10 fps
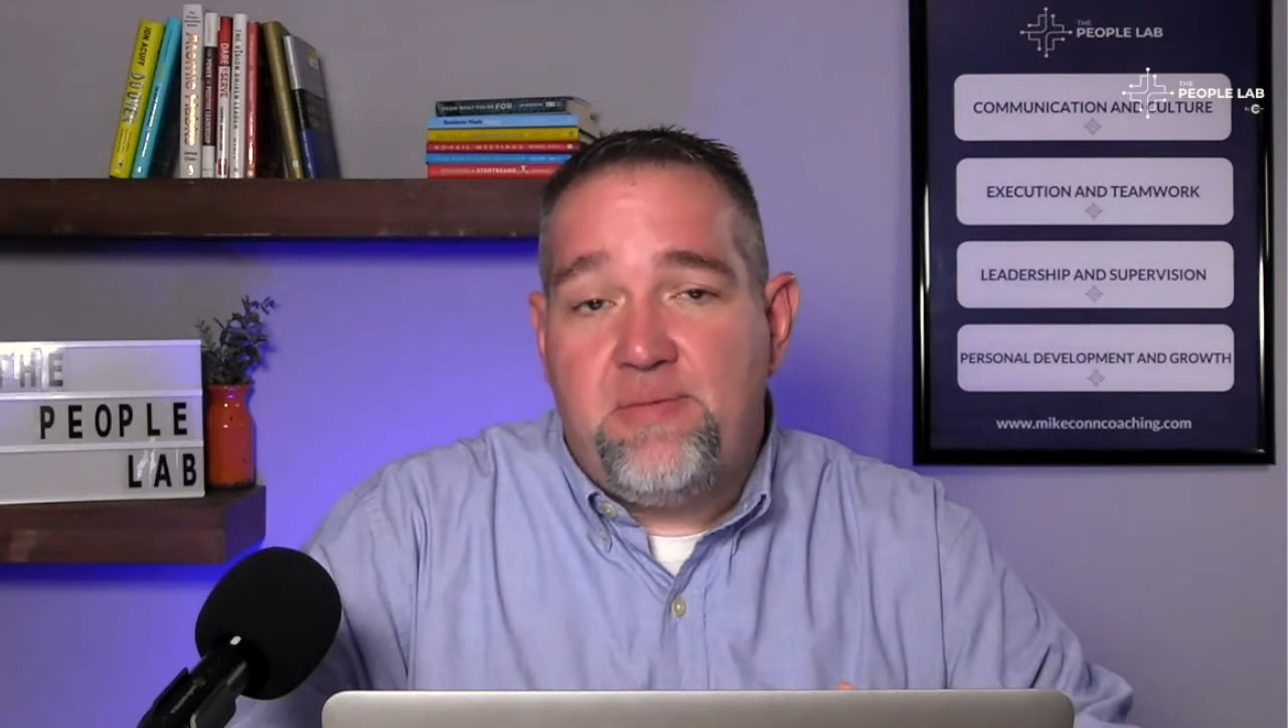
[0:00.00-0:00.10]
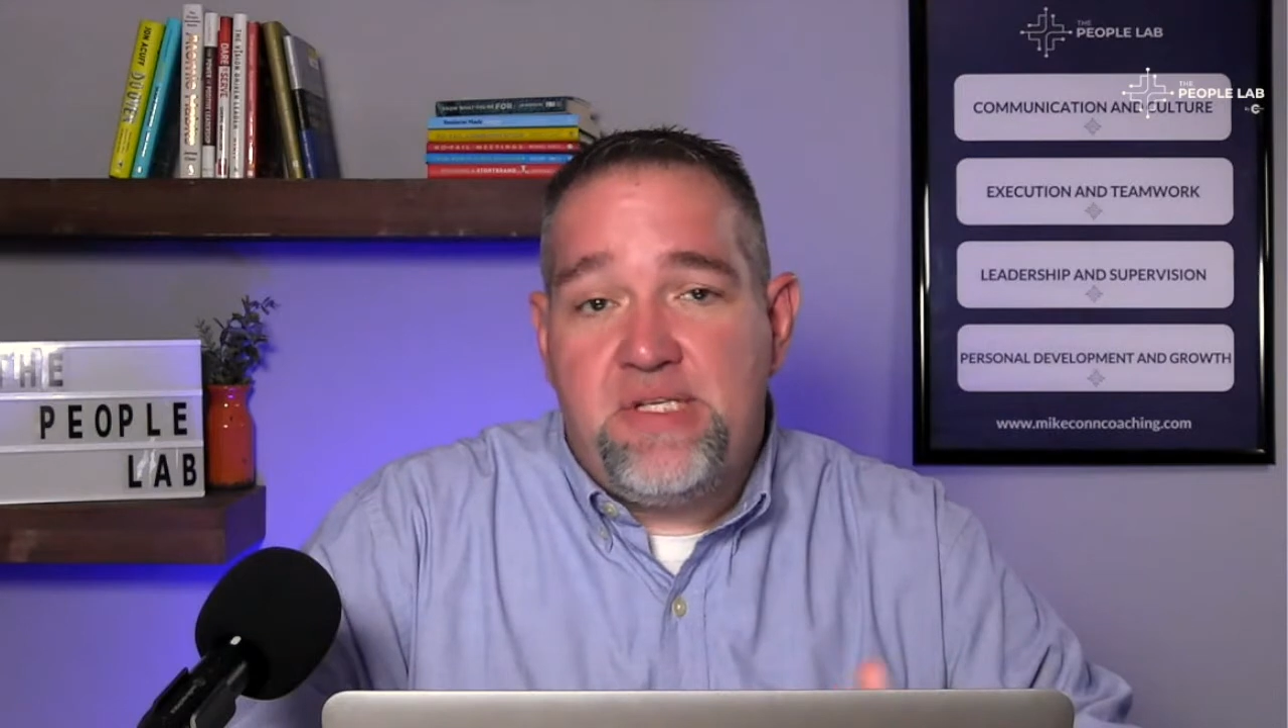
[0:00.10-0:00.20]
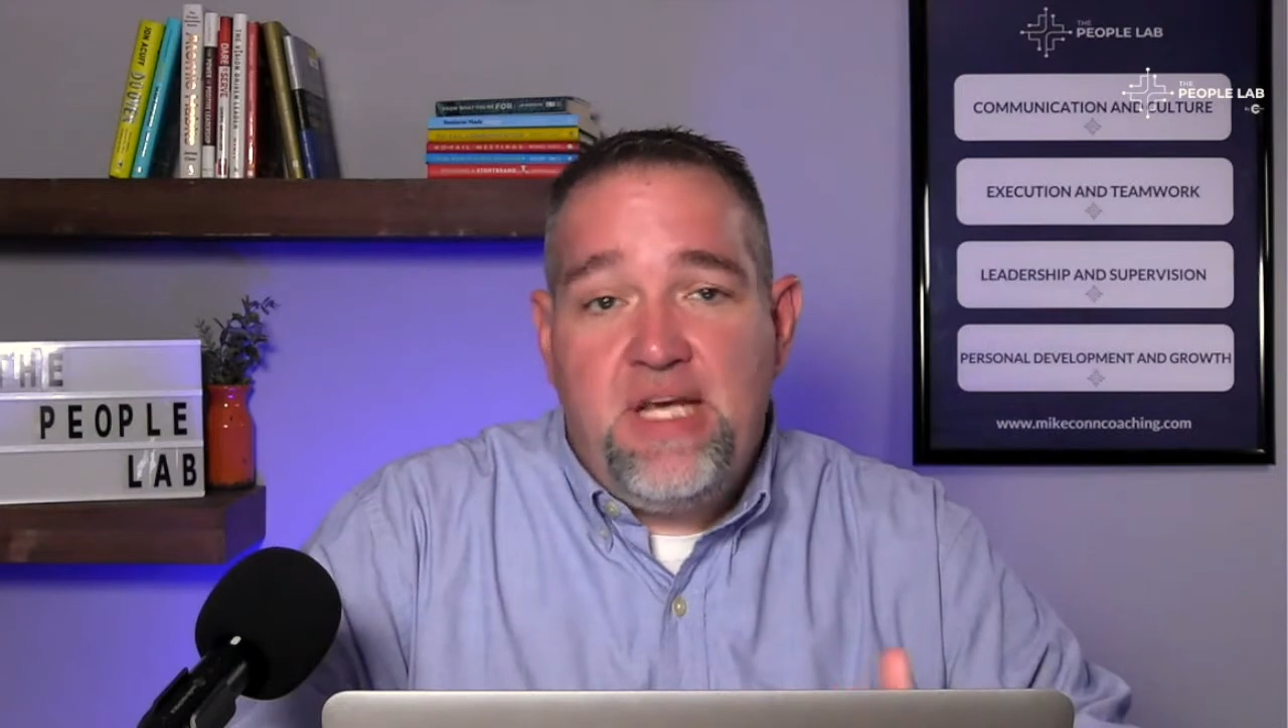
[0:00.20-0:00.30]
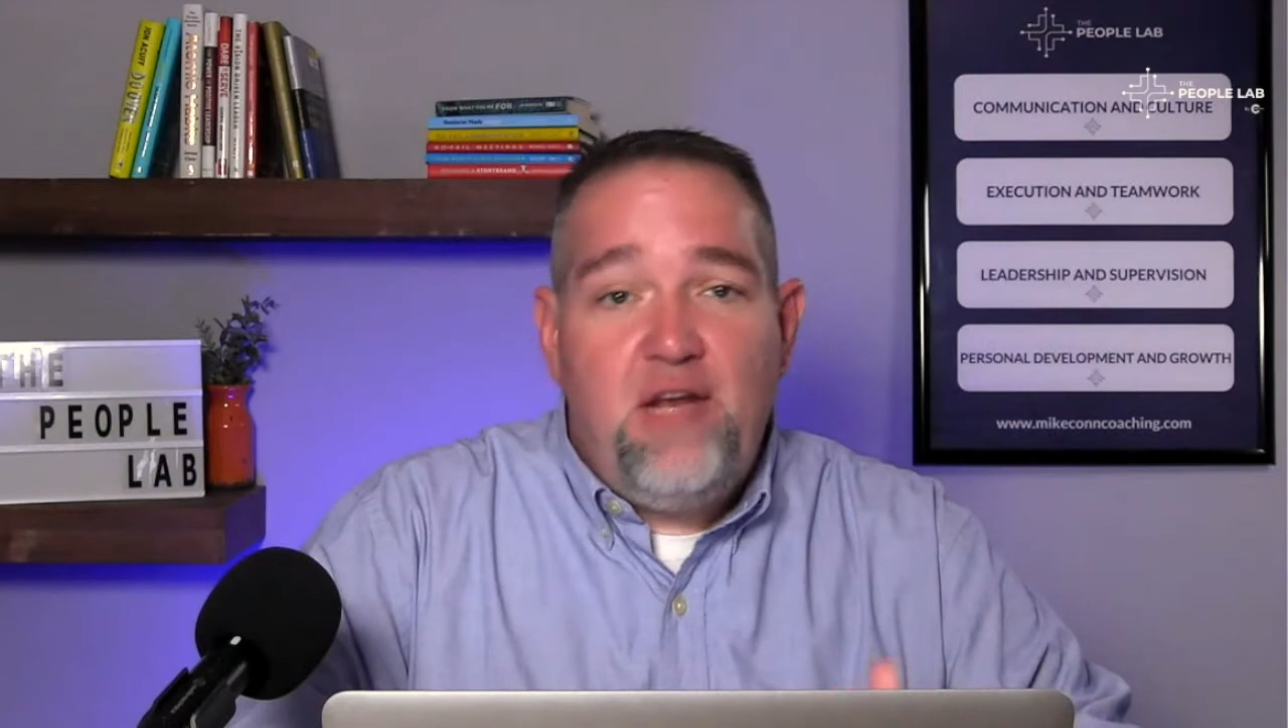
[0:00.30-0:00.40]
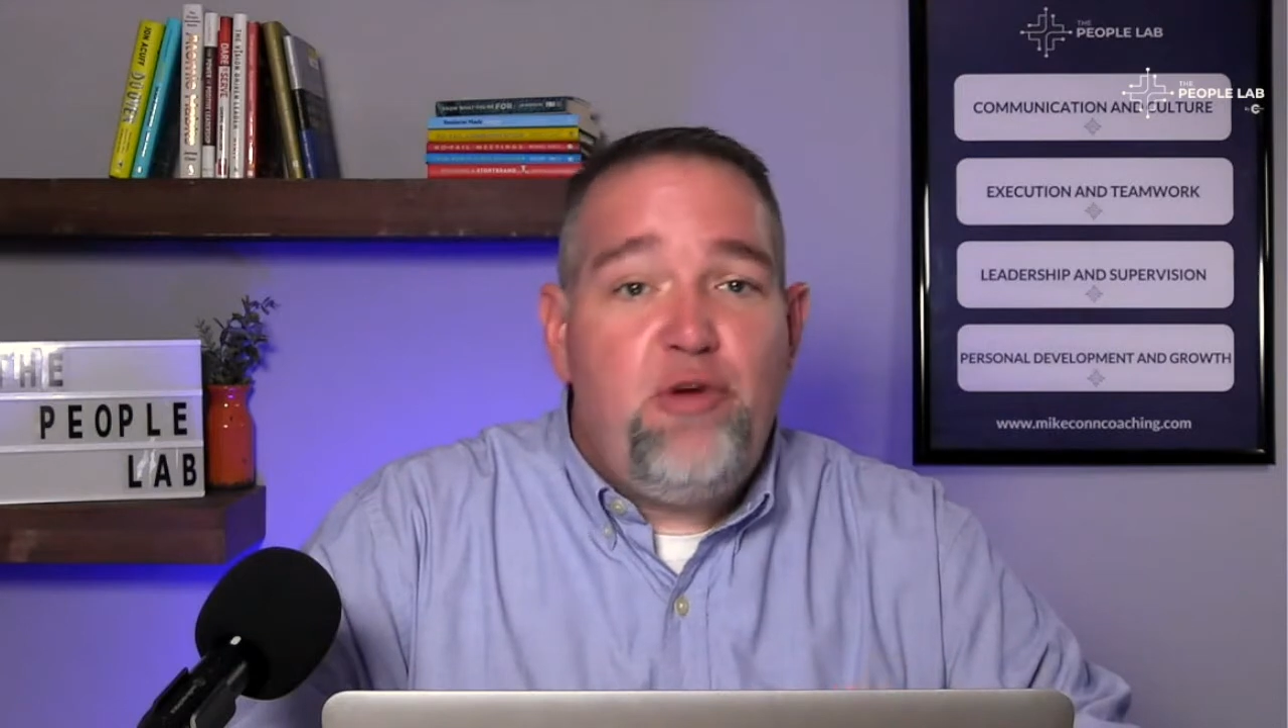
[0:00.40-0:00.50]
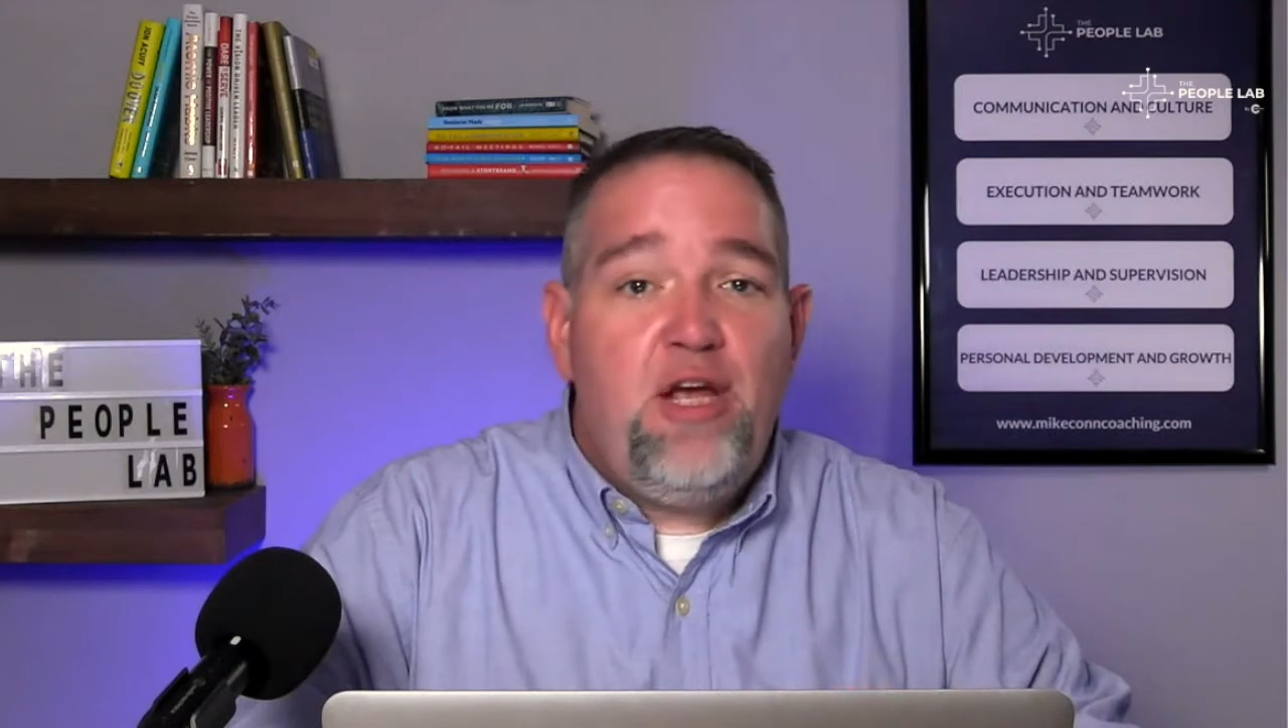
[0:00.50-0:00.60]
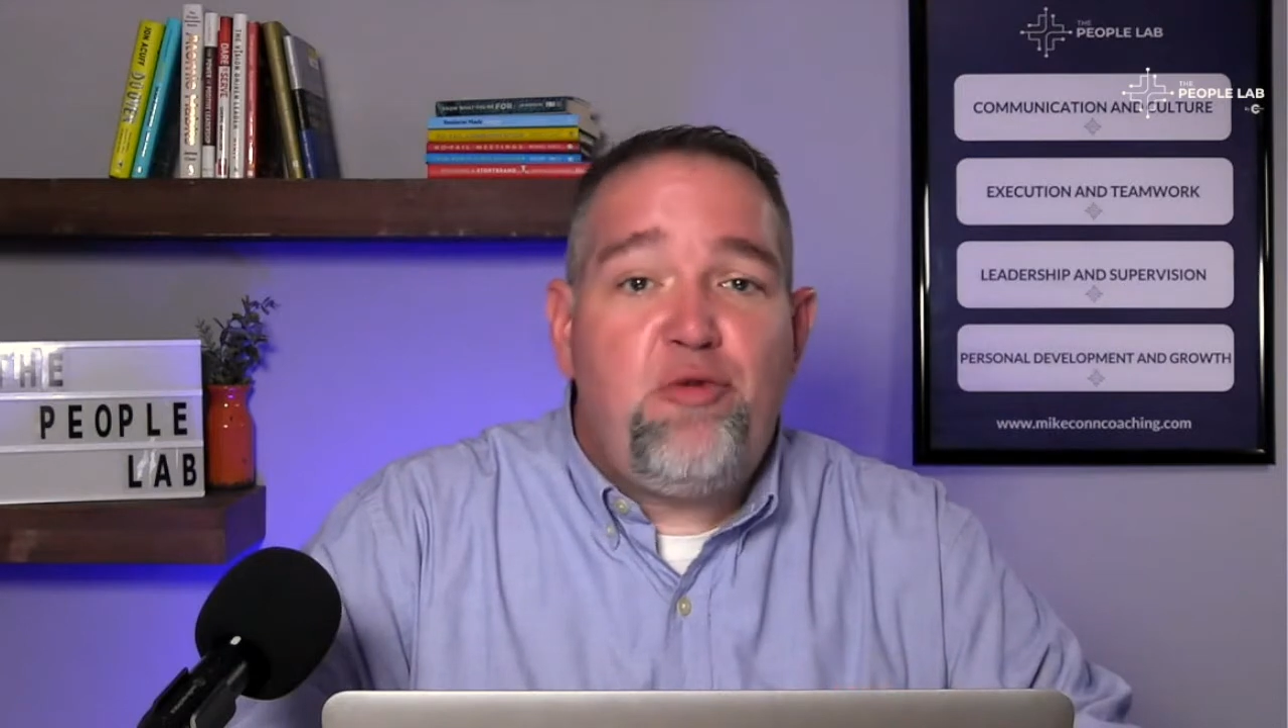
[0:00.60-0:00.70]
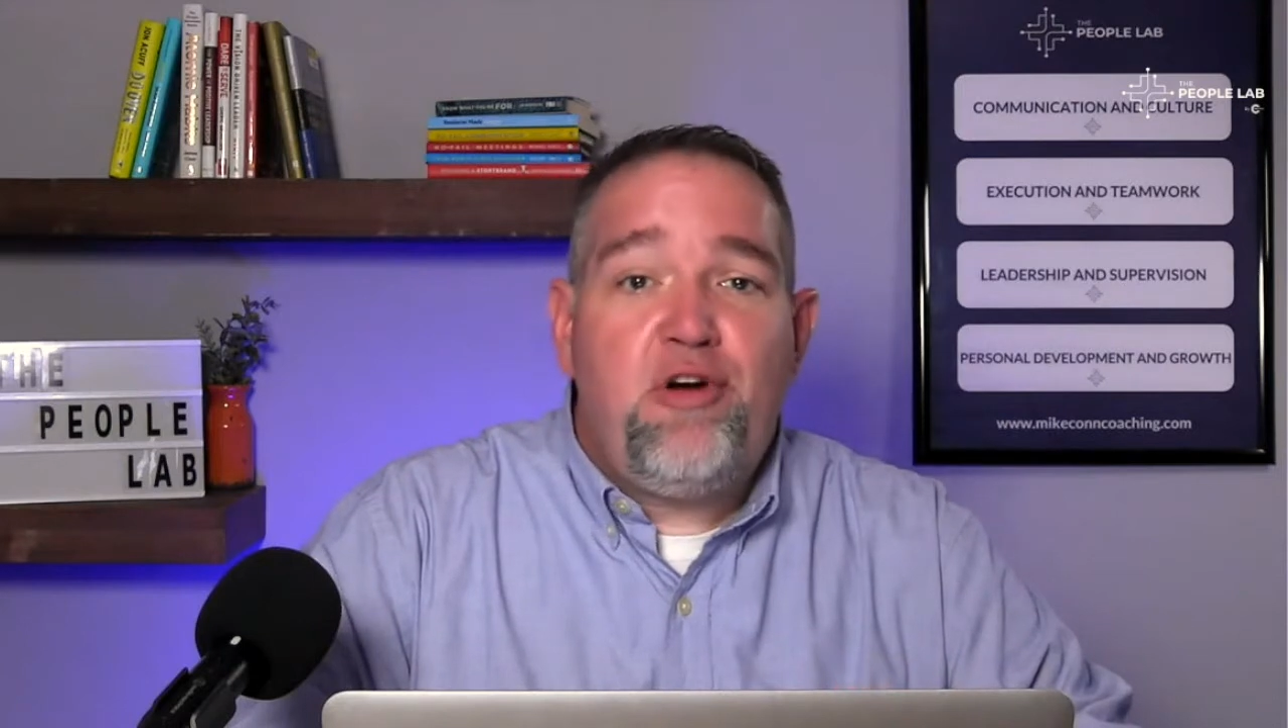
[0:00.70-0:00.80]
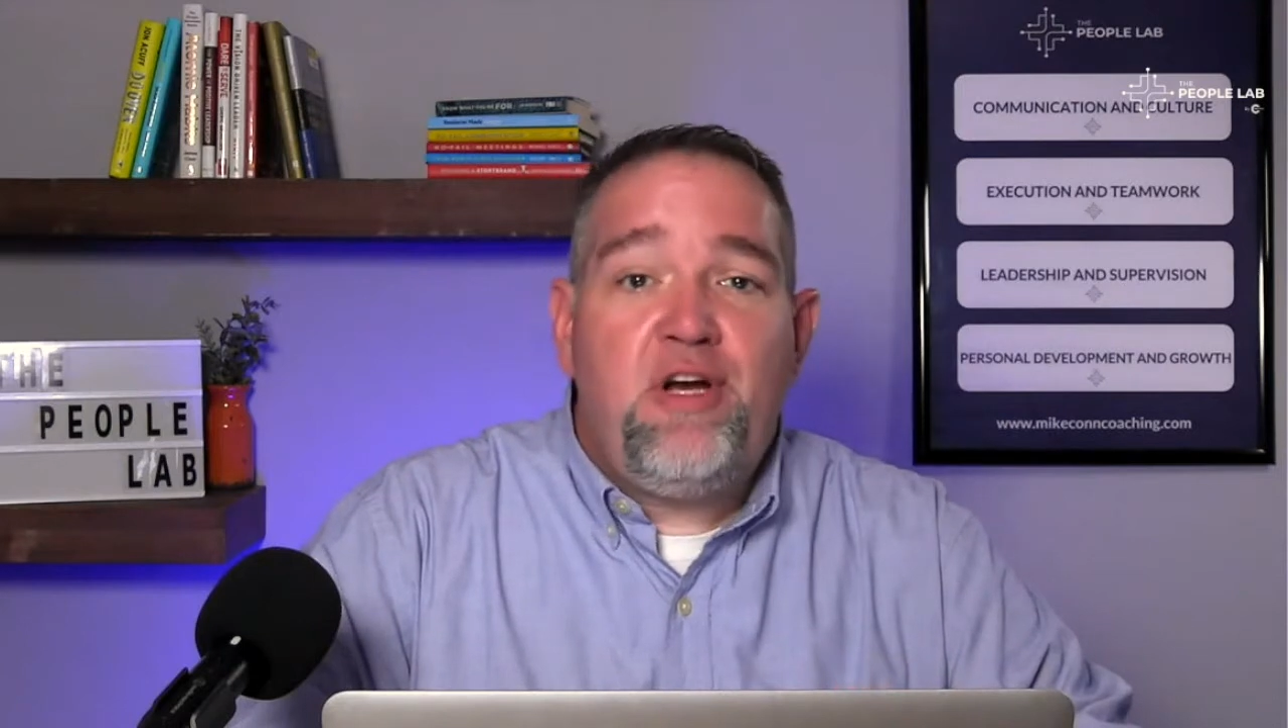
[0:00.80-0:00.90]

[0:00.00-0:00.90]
sandpaper,